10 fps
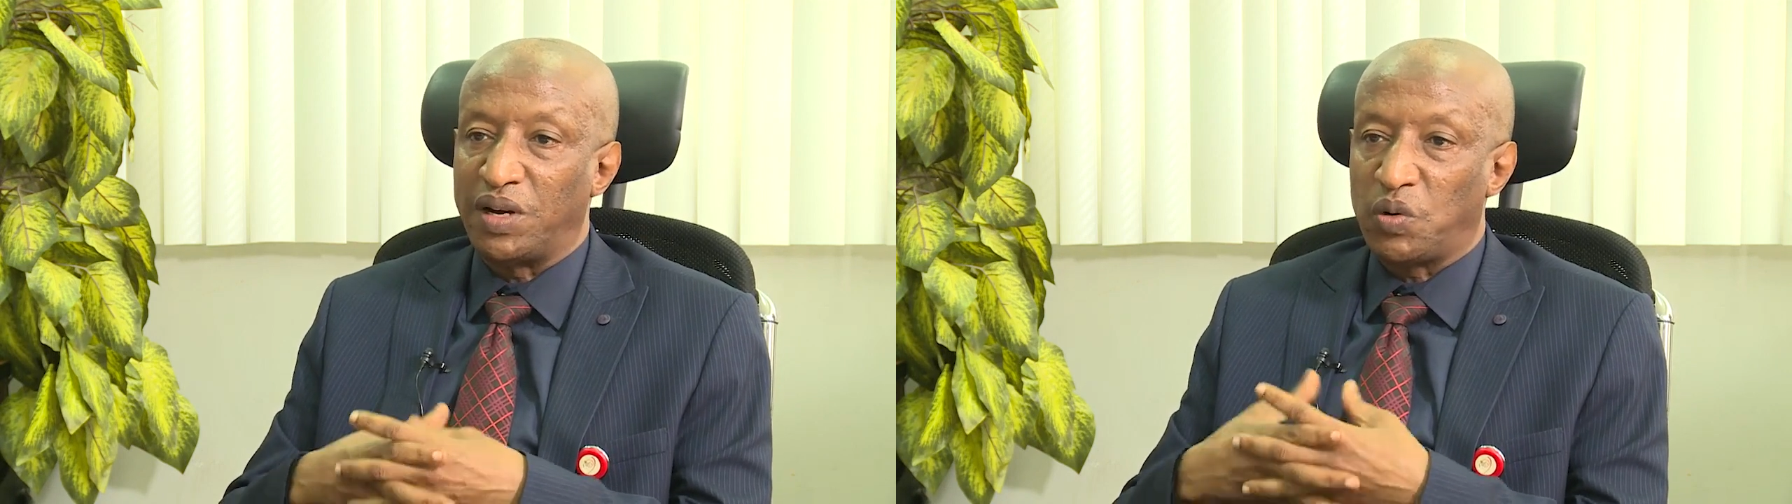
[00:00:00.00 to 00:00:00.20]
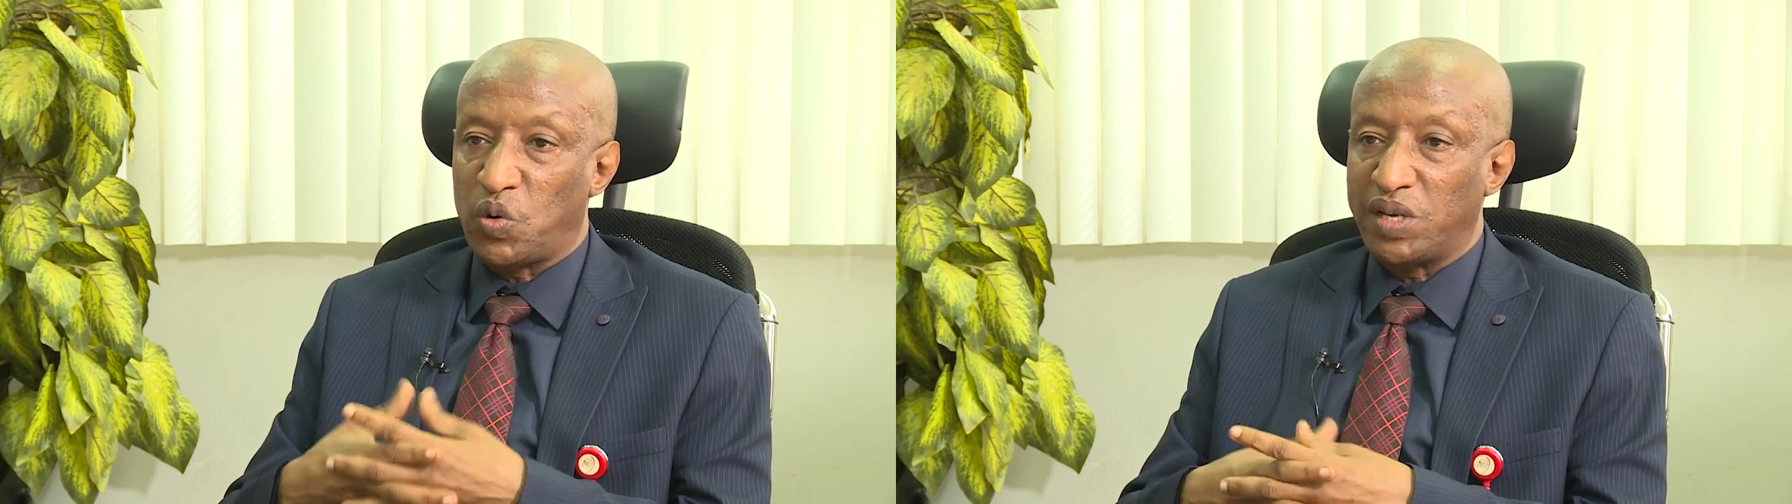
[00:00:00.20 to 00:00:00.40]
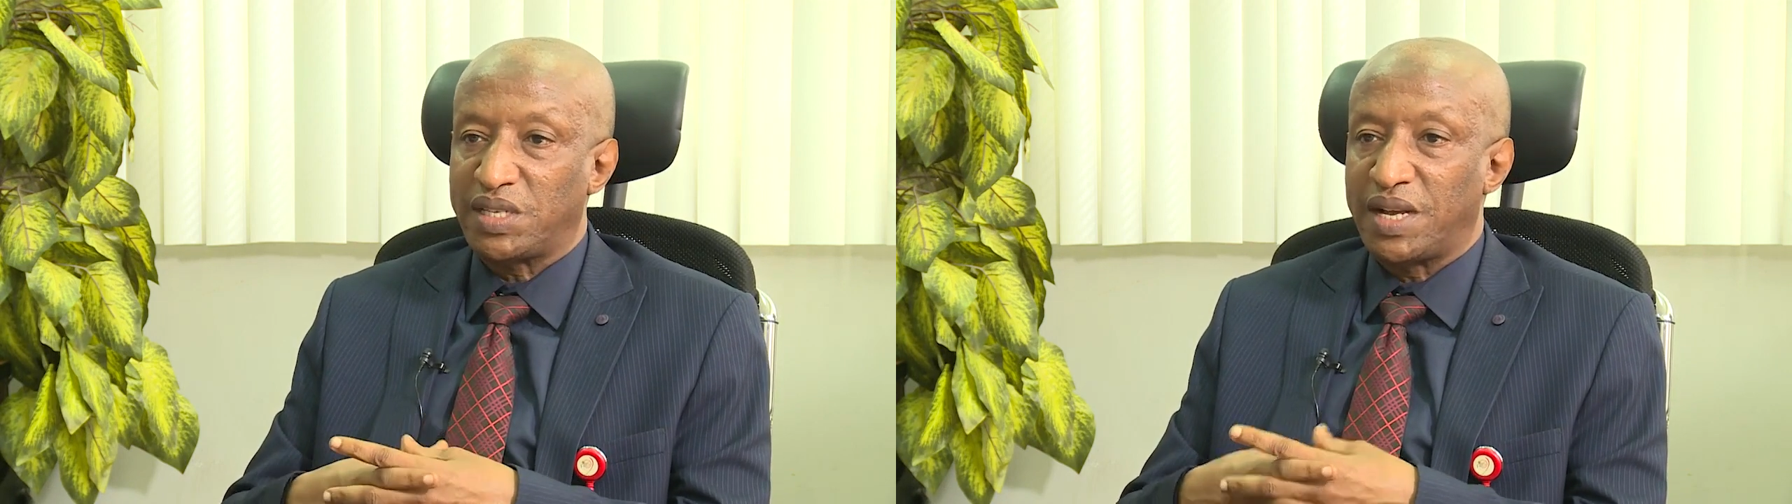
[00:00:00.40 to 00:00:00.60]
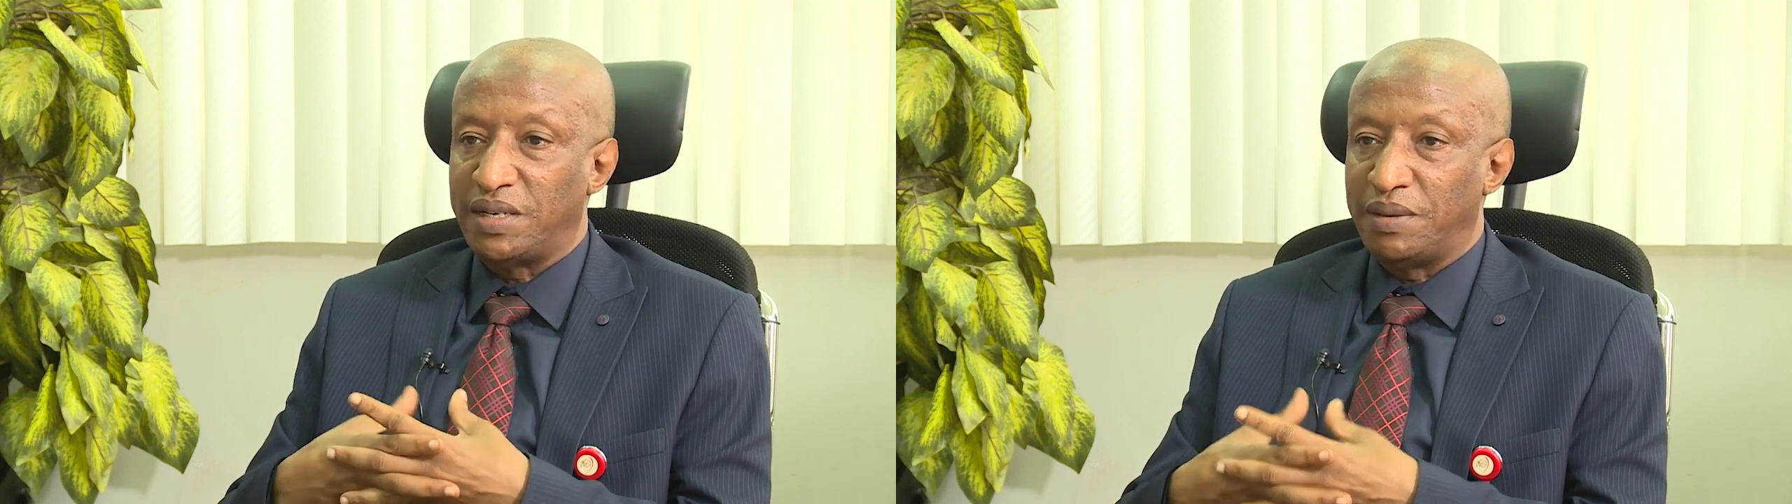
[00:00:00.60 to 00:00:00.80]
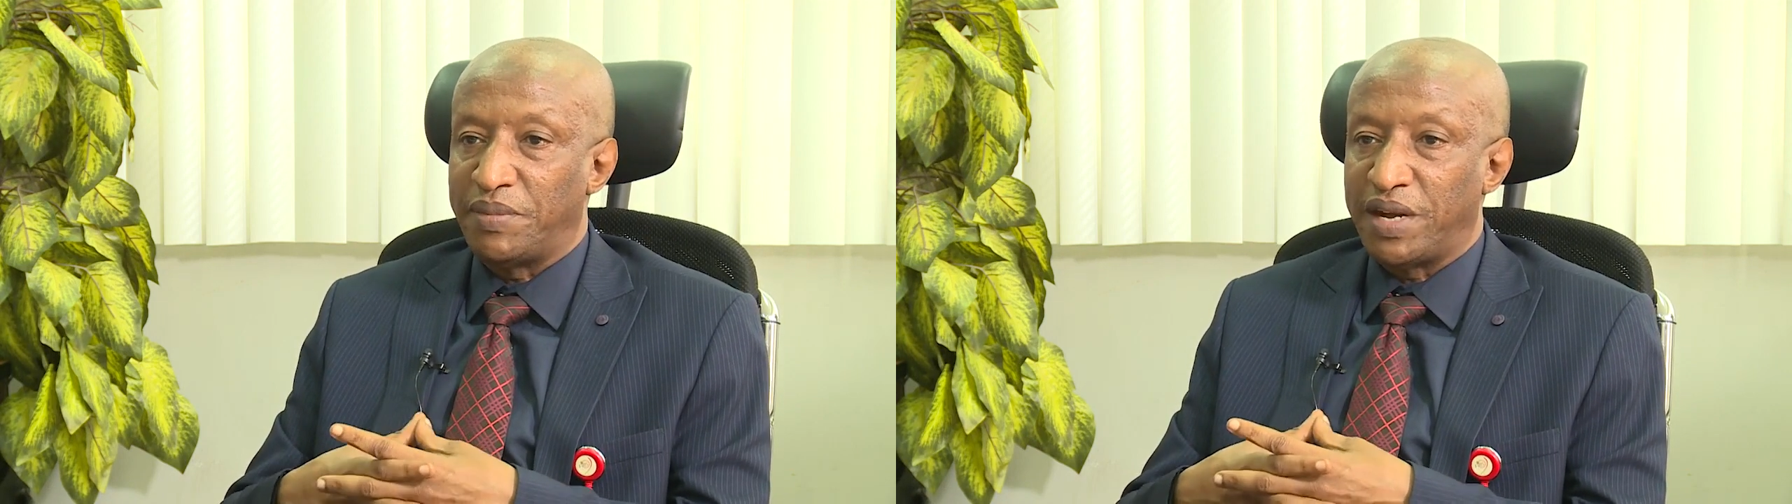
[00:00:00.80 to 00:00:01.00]
request
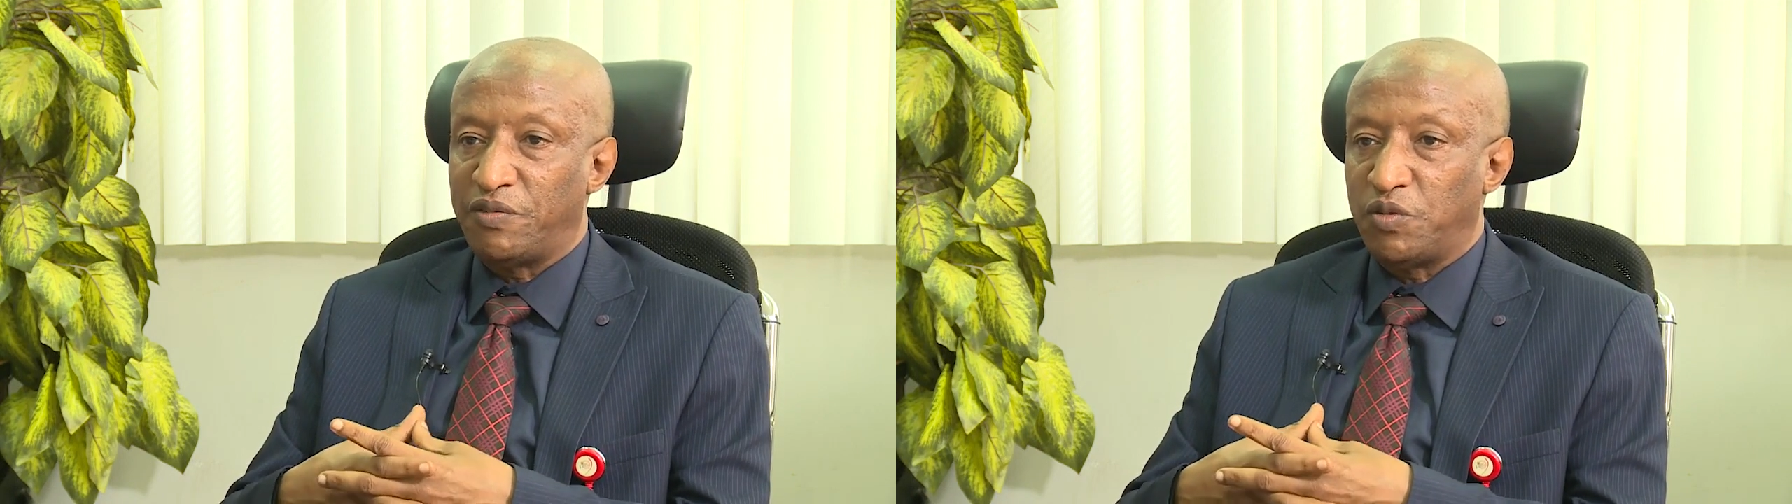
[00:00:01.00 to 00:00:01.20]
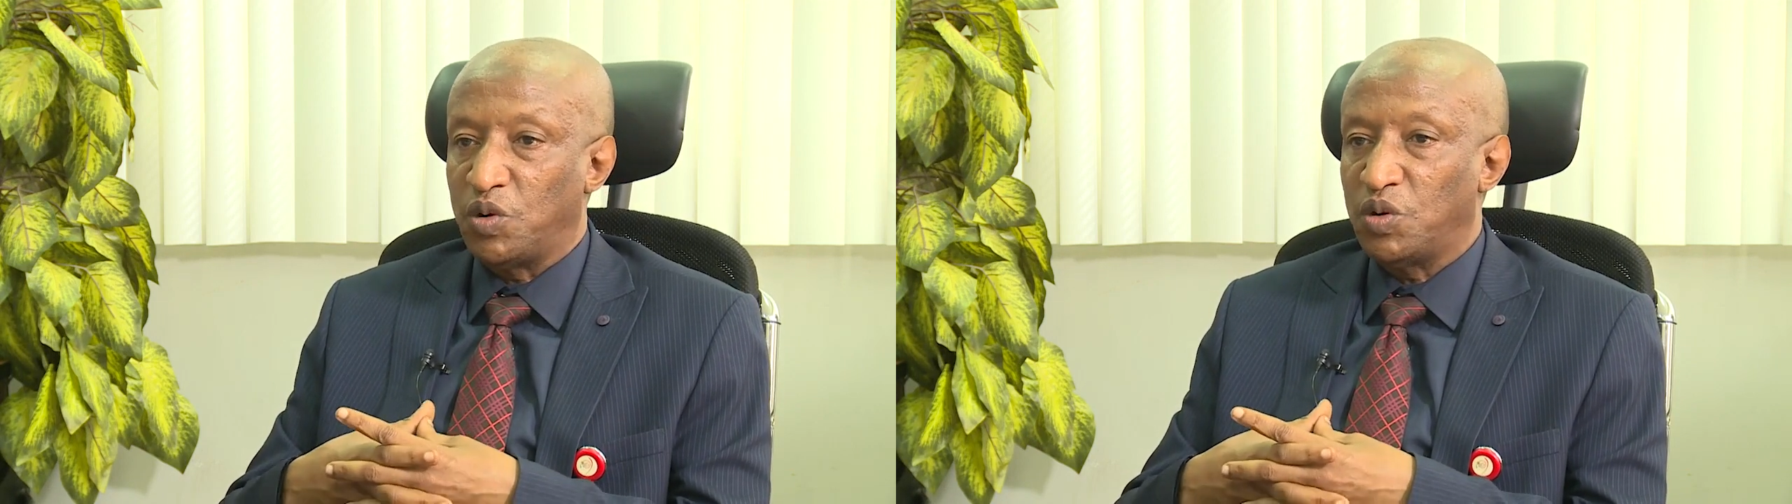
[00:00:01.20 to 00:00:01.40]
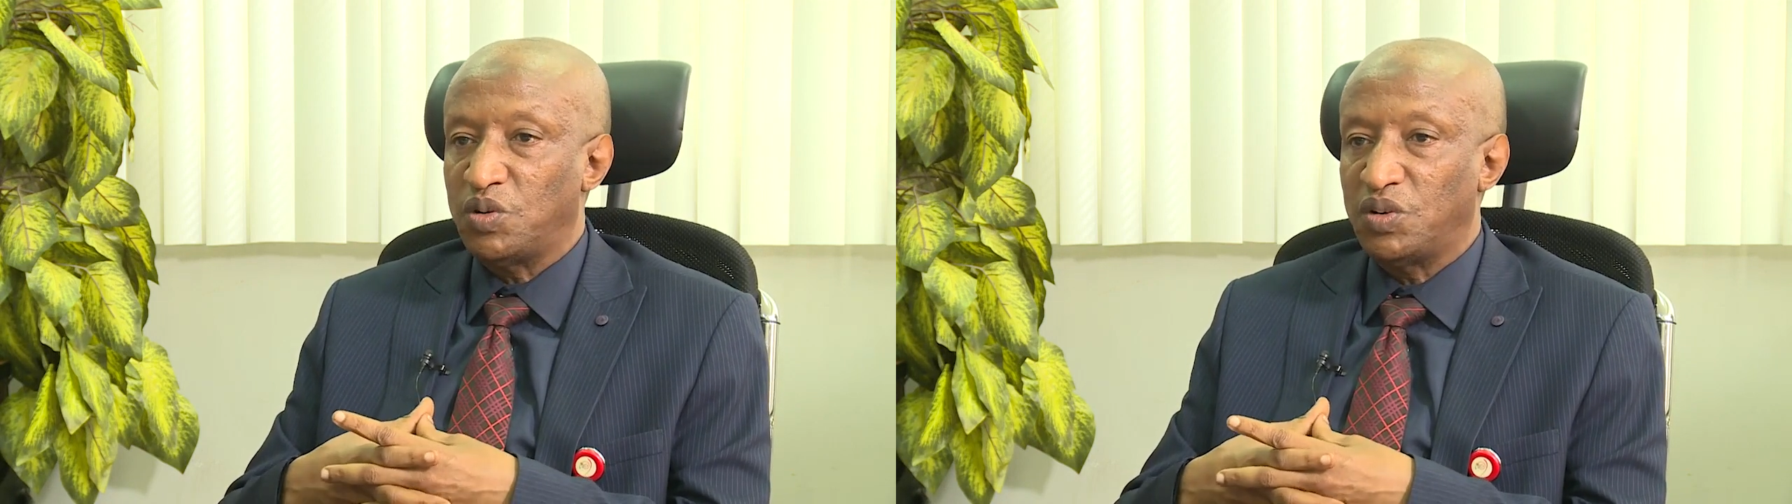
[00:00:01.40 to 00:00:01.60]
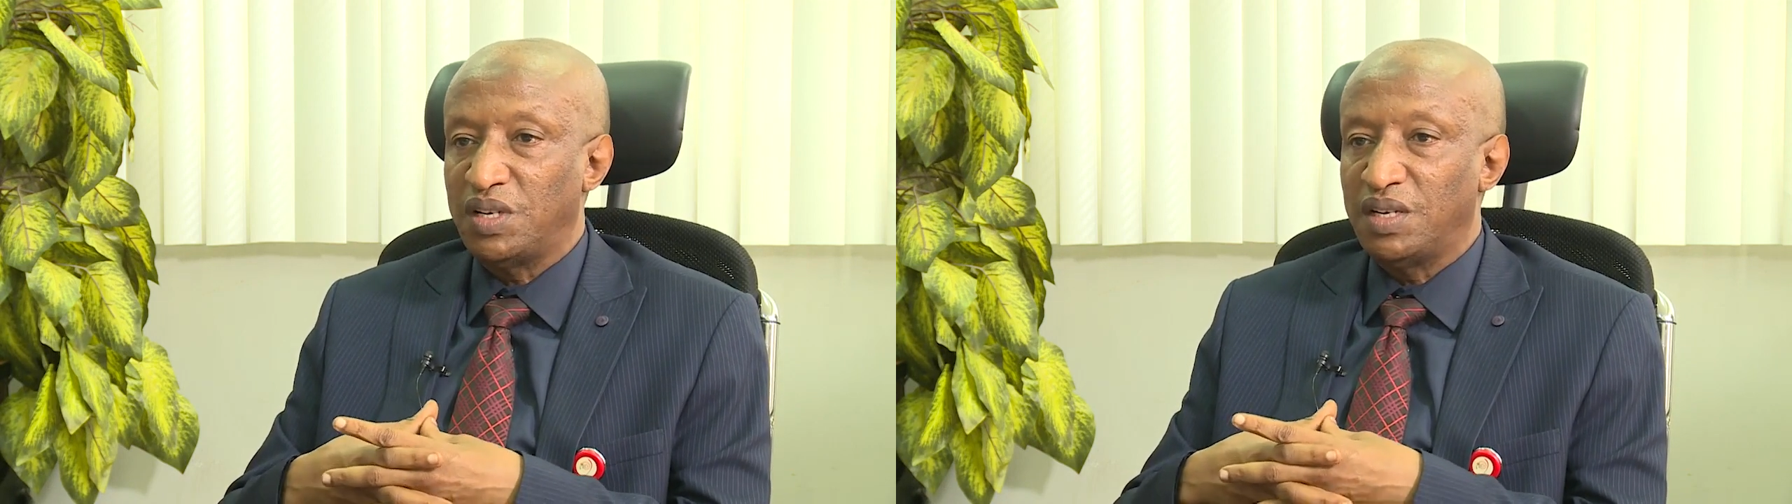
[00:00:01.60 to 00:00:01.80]
and demand for